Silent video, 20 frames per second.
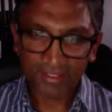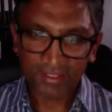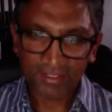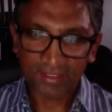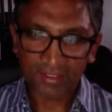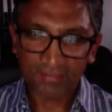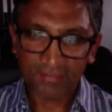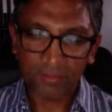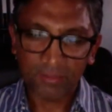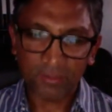
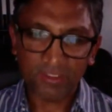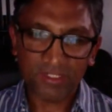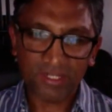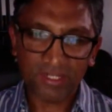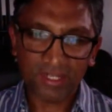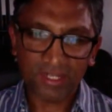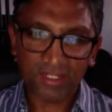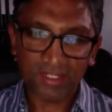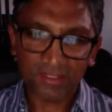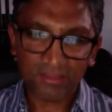Um, there was a
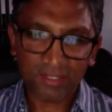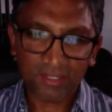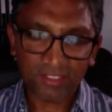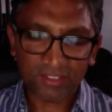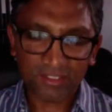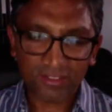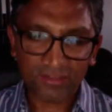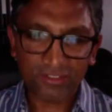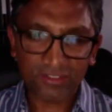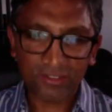randomized
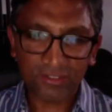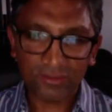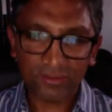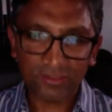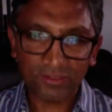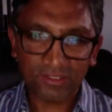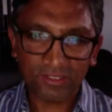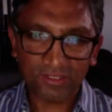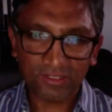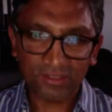control
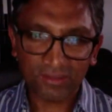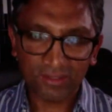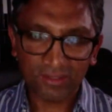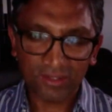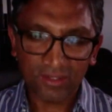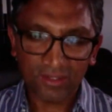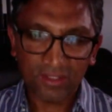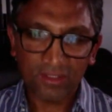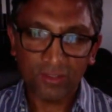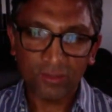trial
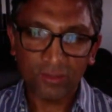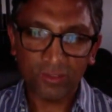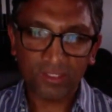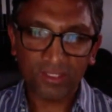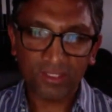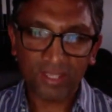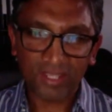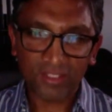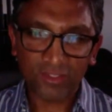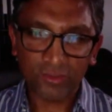
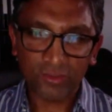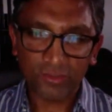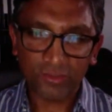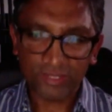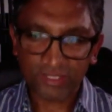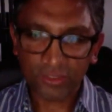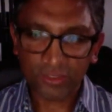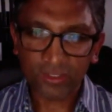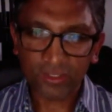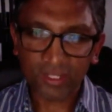looking at using
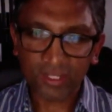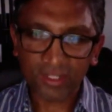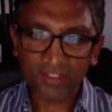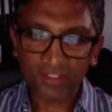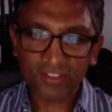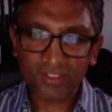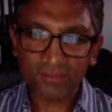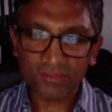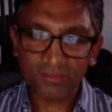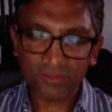your
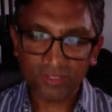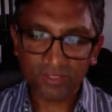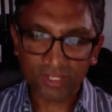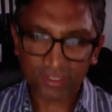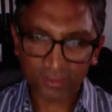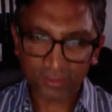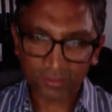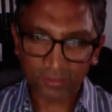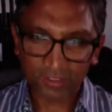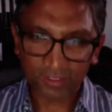calcium
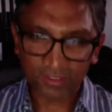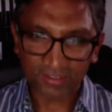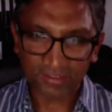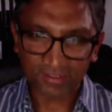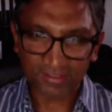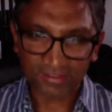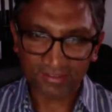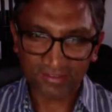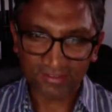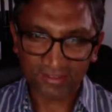channel blocker,
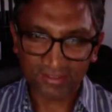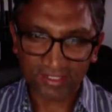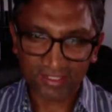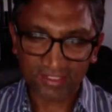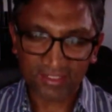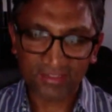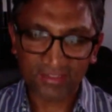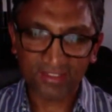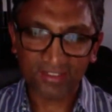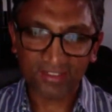
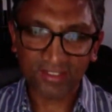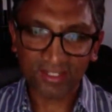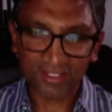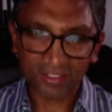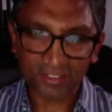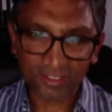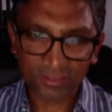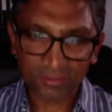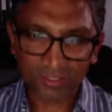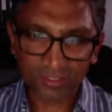taking the
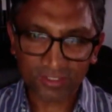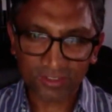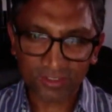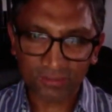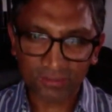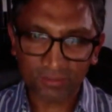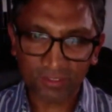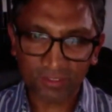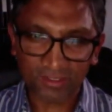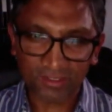calcium channel
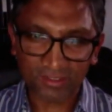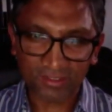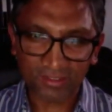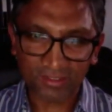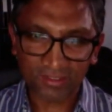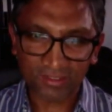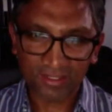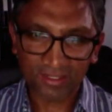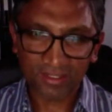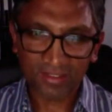blocker
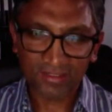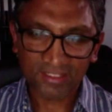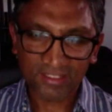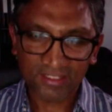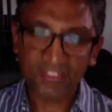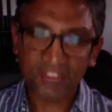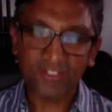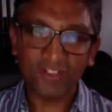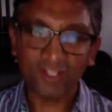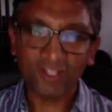ten
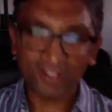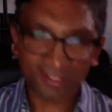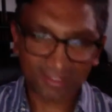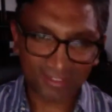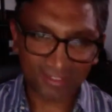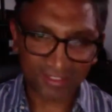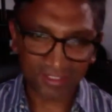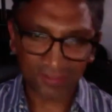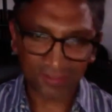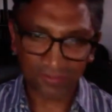o'clock in
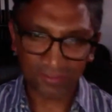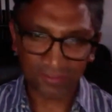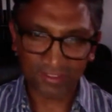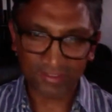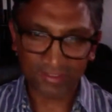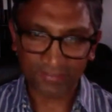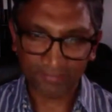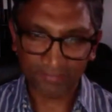the evening.